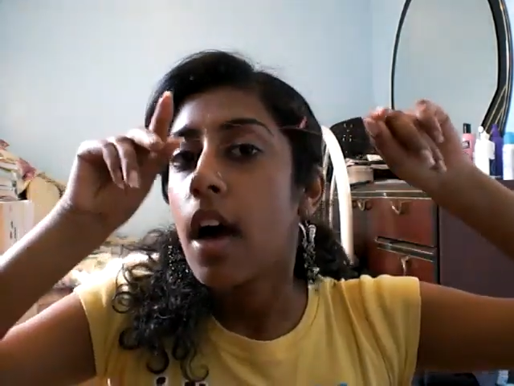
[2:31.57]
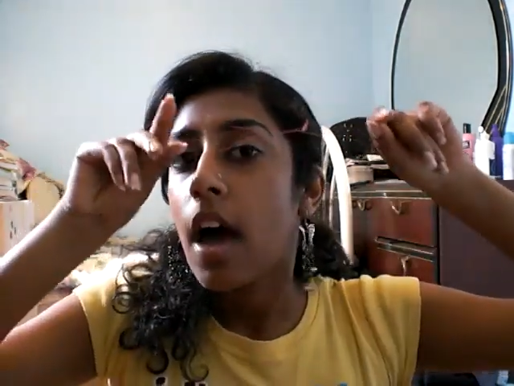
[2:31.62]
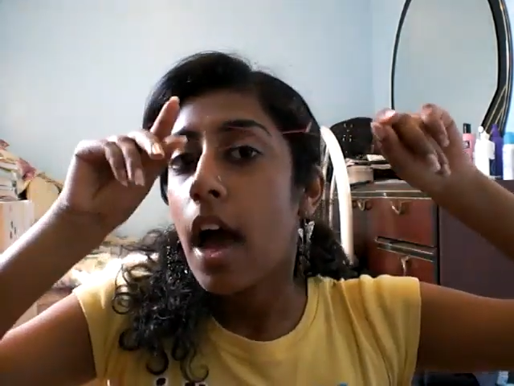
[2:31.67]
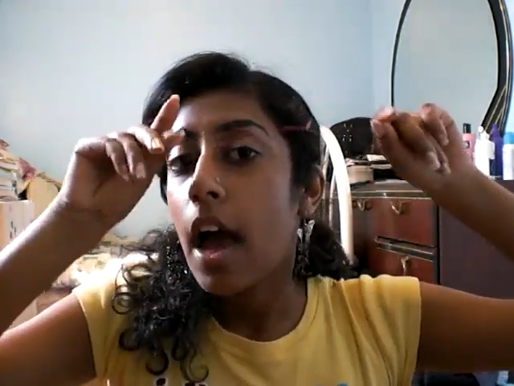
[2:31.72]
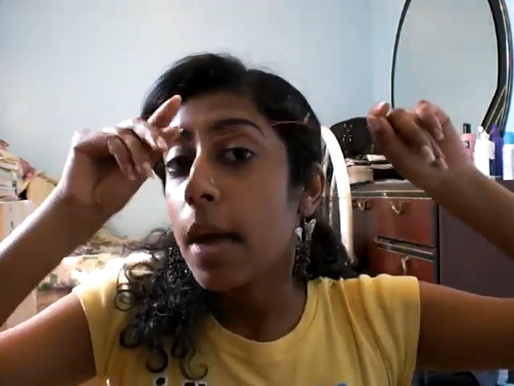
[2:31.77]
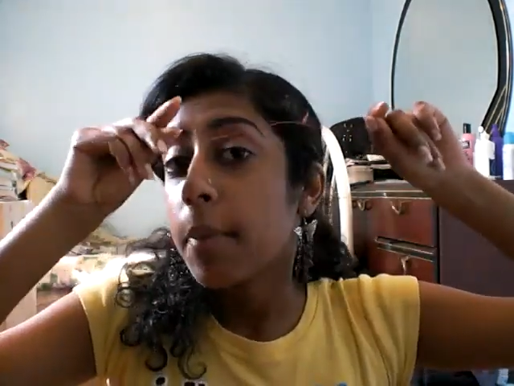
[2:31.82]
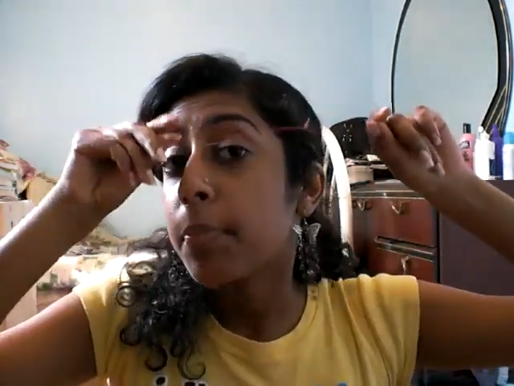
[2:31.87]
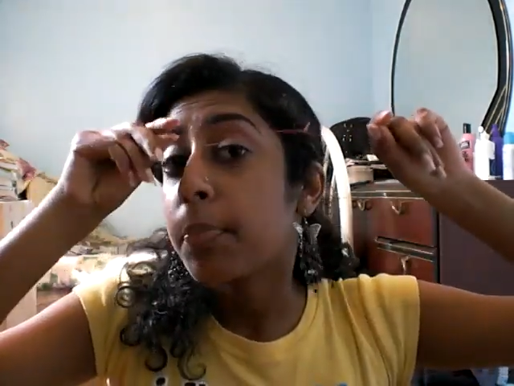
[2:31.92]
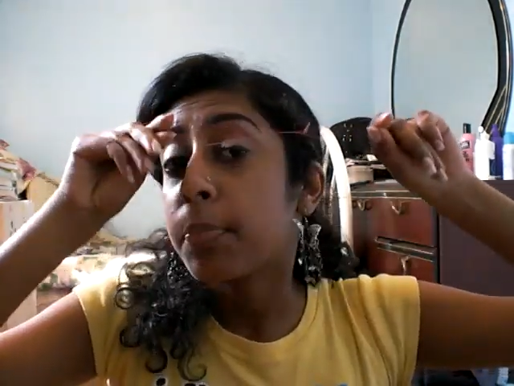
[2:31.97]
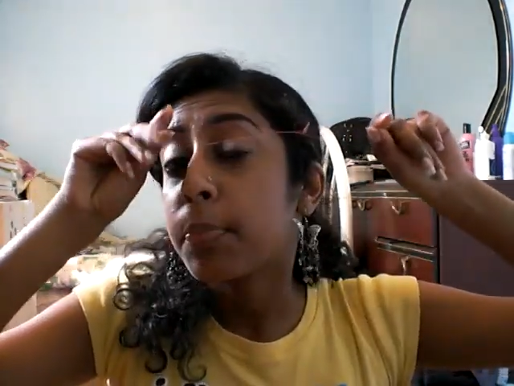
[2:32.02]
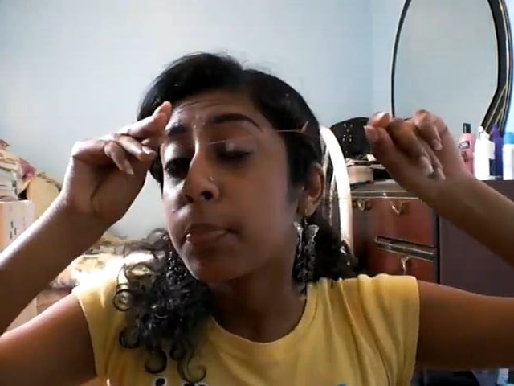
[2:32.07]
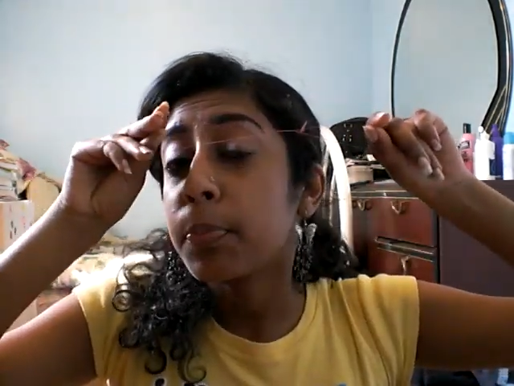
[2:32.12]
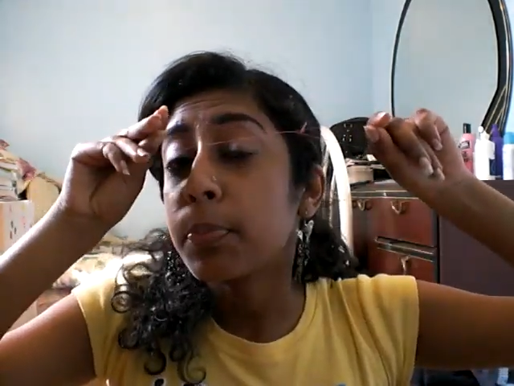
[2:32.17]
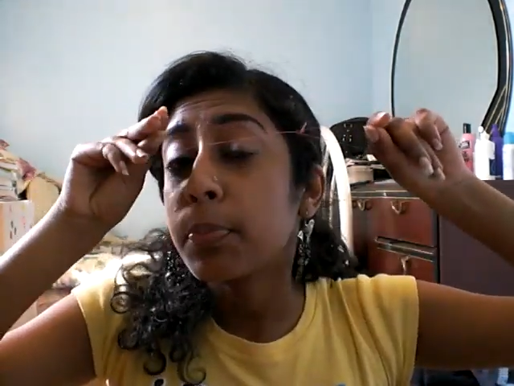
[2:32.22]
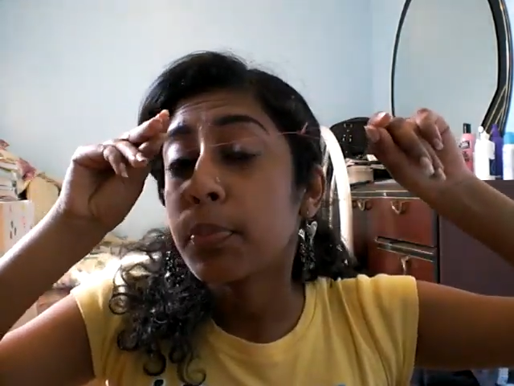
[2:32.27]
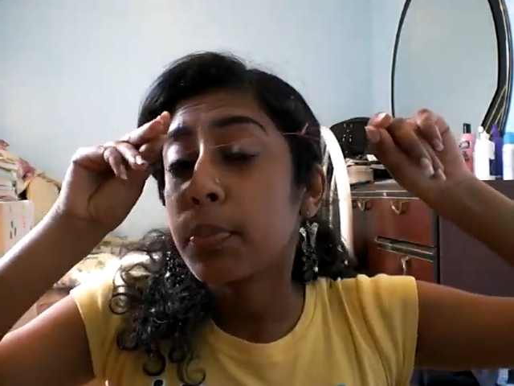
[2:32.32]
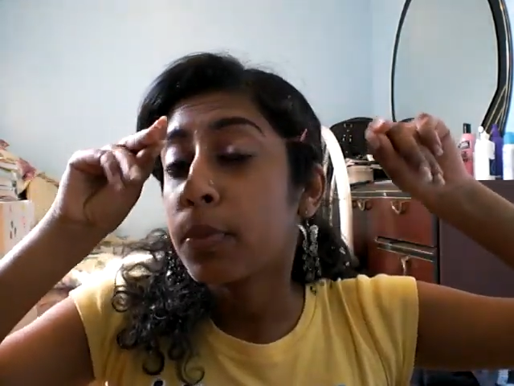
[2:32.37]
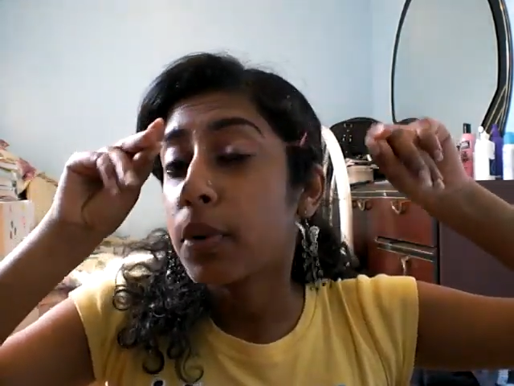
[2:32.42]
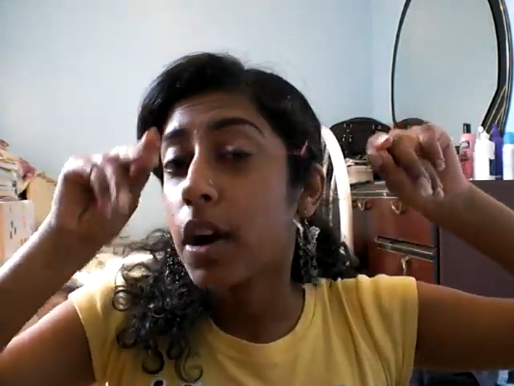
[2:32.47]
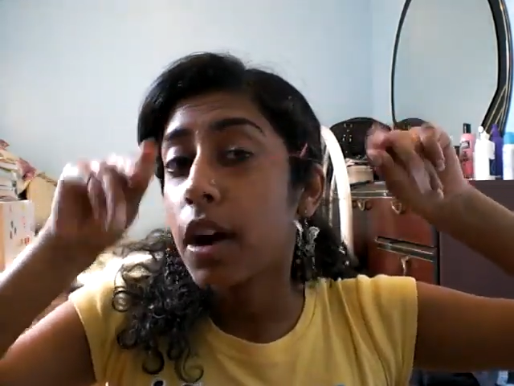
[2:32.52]
I
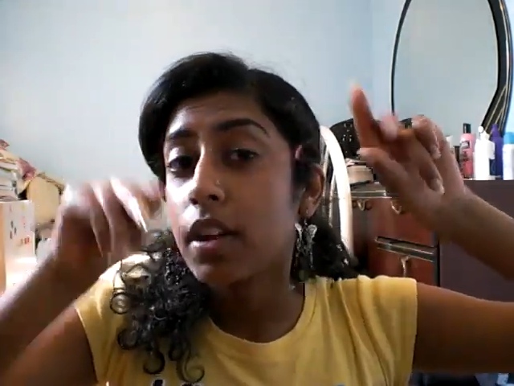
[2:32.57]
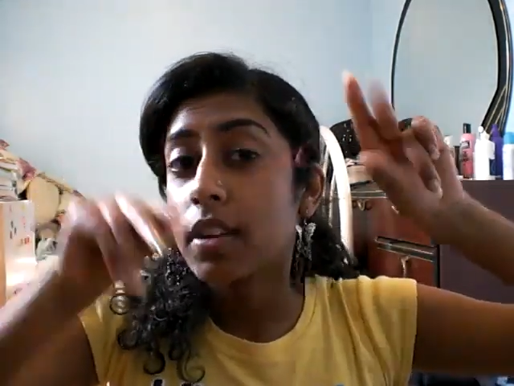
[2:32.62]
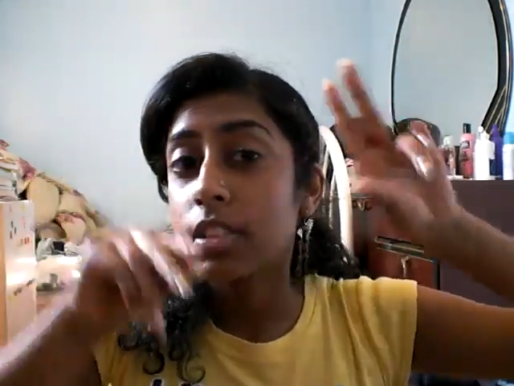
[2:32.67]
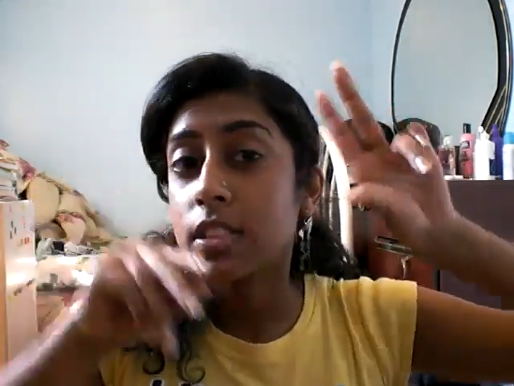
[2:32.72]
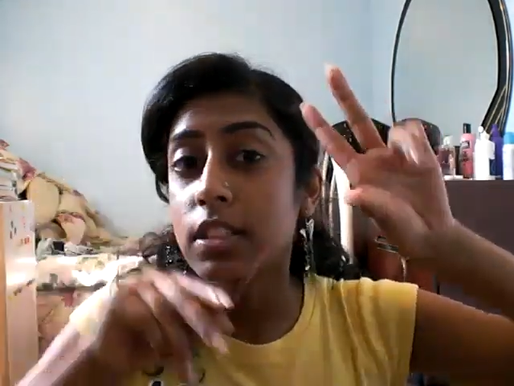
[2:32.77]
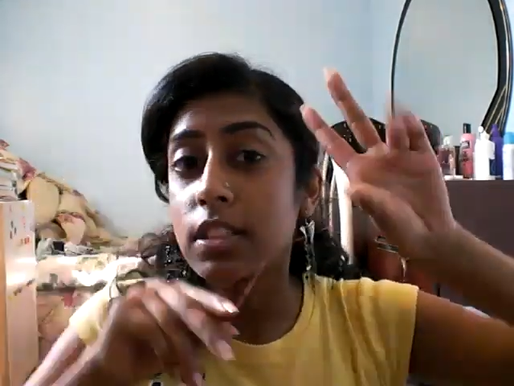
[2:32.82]
want